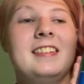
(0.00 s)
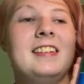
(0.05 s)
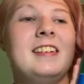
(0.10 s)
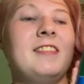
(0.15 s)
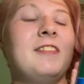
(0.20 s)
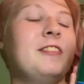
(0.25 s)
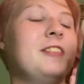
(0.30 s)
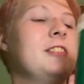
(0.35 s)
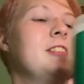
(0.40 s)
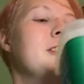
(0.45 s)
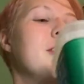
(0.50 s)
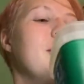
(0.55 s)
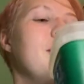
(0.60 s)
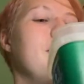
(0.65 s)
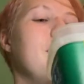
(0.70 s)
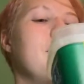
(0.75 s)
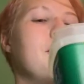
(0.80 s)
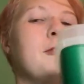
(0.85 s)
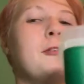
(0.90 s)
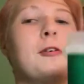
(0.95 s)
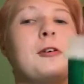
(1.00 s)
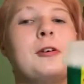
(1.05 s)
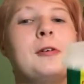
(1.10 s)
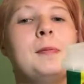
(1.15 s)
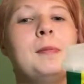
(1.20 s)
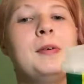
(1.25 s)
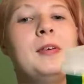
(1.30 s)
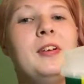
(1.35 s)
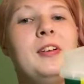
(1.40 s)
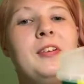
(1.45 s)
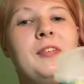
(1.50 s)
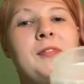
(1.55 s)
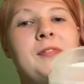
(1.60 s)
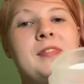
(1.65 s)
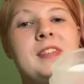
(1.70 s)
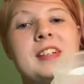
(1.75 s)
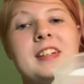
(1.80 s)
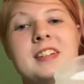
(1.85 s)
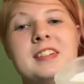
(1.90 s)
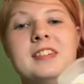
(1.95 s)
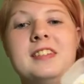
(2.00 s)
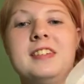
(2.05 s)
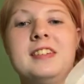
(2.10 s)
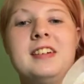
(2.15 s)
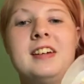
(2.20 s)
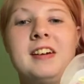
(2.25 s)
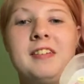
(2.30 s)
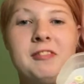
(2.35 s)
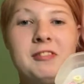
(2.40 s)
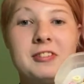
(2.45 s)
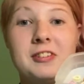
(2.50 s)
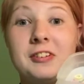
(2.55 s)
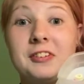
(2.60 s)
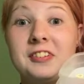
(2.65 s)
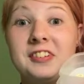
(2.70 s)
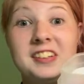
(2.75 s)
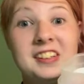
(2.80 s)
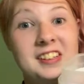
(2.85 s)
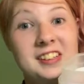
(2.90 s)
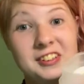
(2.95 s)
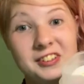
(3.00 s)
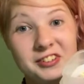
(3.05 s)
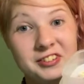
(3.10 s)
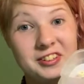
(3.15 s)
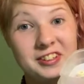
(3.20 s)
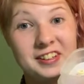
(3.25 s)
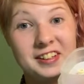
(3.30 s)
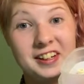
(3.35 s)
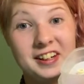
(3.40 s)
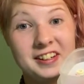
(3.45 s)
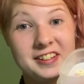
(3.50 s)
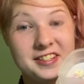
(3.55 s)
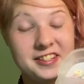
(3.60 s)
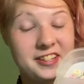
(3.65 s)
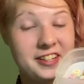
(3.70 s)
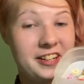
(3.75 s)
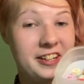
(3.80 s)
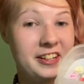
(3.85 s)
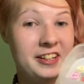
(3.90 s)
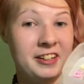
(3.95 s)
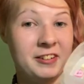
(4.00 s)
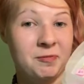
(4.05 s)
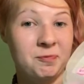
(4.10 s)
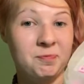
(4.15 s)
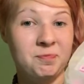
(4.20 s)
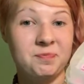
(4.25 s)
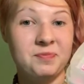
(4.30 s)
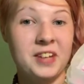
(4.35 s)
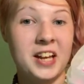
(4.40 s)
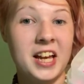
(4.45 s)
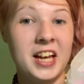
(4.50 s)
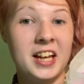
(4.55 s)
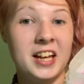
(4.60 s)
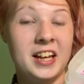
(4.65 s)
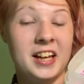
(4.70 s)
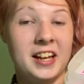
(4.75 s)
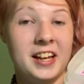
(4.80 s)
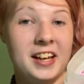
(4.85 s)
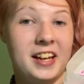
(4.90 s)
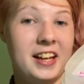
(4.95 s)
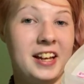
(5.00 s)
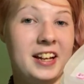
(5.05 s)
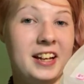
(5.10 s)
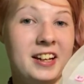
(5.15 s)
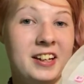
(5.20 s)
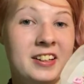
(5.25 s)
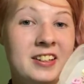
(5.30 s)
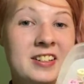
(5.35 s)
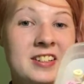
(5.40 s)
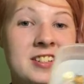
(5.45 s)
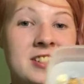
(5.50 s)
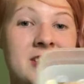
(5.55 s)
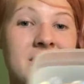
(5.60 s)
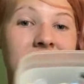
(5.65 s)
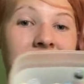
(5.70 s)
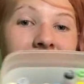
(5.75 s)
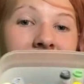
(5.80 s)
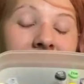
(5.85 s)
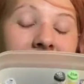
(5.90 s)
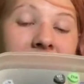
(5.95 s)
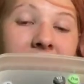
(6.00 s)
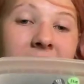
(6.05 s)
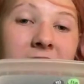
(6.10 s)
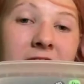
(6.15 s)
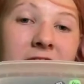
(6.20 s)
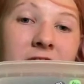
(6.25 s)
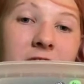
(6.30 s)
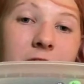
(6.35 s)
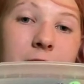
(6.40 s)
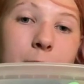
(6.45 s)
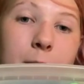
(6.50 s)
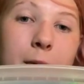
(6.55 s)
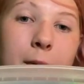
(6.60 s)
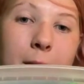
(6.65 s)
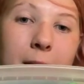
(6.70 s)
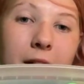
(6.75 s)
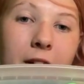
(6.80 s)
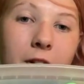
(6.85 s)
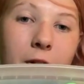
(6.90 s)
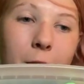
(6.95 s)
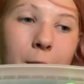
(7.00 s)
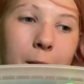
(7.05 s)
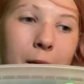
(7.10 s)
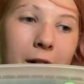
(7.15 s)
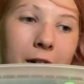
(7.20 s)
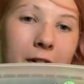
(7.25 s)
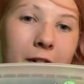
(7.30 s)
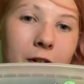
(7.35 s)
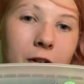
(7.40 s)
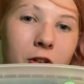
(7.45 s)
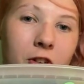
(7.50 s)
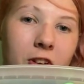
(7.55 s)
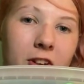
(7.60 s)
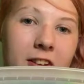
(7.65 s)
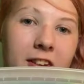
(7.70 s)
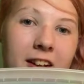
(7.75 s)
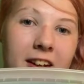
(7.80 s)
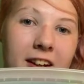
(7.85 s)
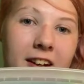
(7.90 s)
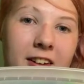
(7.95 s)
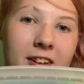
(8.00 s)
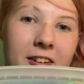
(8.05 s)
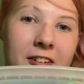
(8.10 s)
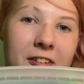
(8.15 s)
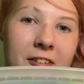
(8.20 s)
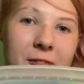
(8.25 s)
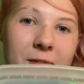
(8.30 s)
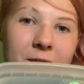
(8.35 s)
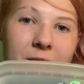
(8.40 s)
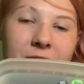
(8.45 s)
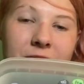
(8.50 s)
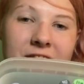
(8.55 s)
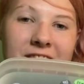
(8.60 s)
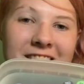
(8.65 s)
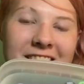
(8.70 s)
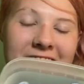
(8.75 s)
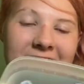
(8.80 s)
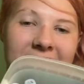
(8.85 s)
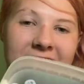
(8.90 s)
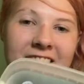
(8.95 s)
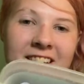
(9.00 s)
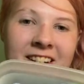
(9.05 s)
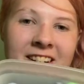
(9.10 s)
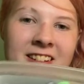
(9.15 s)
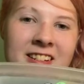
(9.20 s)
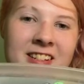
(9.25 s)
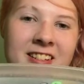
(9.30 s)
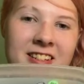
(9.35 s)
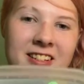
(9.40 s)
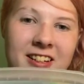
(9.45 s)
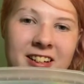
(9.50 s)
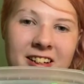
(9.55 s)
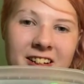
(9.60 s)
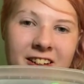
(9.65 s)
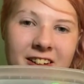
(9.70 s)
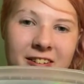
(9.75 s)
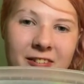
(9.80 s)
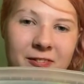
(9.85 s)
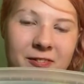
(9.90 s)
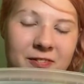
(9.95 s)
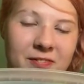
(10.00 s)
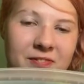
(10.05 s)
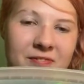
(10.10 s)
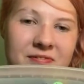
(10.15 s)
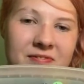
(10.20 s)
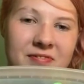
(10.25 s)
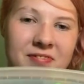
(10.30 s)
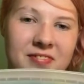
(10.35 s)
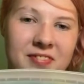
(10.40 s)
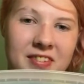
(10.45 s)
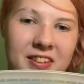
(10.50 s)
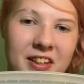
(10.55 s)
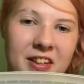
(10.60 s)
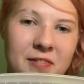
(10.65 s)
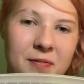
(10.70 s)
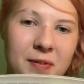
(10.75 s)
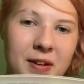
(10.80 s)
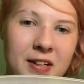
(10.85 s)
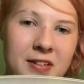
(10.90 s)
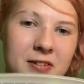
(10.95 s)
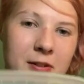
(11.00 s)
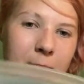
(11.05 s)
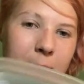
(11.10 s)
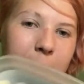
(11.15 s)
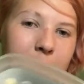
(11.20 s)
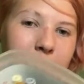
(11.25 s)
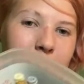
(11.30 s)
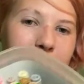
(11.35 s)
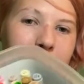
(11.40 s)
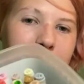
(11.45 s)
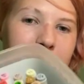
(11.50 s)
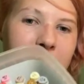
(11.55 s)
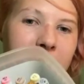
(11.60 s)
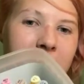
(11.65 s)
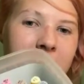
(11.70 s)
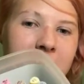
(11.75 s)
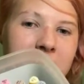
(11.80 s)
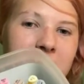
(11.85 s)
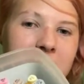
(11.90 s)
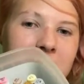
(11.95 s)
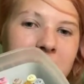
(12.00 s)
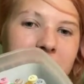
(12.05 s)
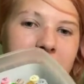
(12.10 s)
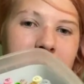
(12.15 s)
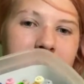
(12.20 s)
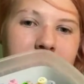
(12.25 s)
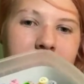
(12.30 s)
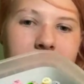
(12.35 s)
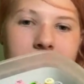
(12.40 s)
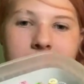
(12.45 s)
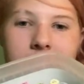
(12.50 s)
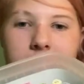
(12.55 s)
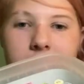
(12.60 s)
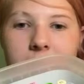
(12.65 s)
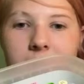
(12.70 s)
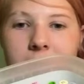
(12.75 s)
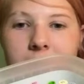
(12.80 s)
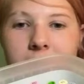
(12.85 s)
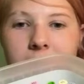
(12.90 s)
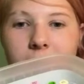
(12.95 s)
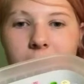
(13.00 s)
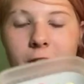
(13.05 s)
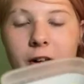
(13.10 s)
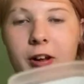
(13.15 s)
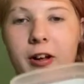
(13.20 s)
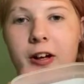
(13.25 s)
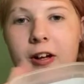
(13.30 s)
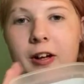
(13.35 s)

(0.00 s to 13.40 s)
was so affordable because I was already using Cascade, and I just put my little markers in there, and it makes a perfect little